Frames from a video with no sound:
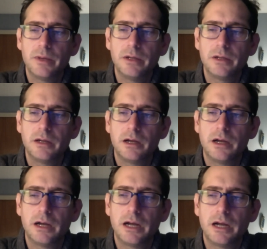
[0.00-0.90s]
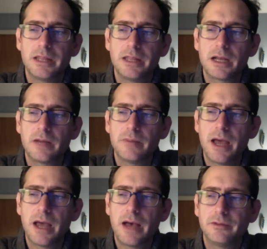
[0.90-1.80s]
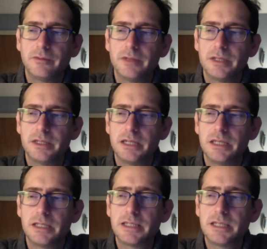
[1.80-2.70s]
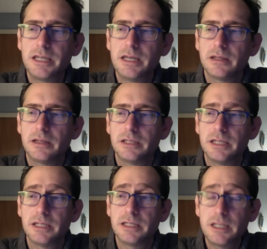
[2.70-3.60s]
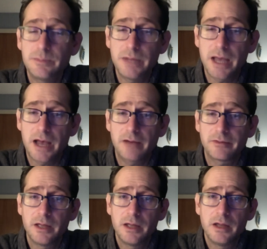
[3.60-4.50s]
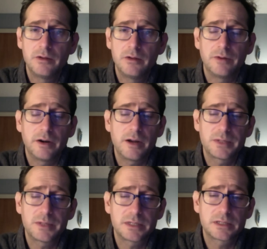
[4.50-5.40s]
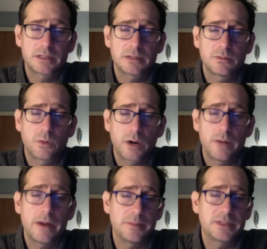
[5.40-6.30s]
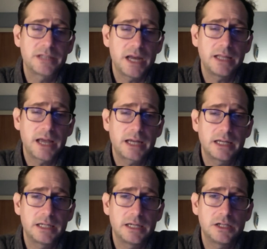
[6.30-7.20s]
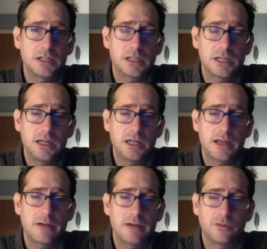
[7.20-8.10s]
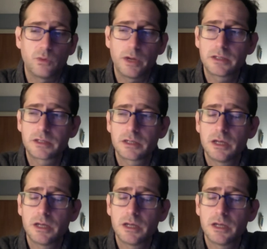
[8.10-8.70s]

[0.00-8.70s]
But uh, I think on behalf of the DEC, on DEC's behalf, we're very ups- worried about upsetting that contingency, that voice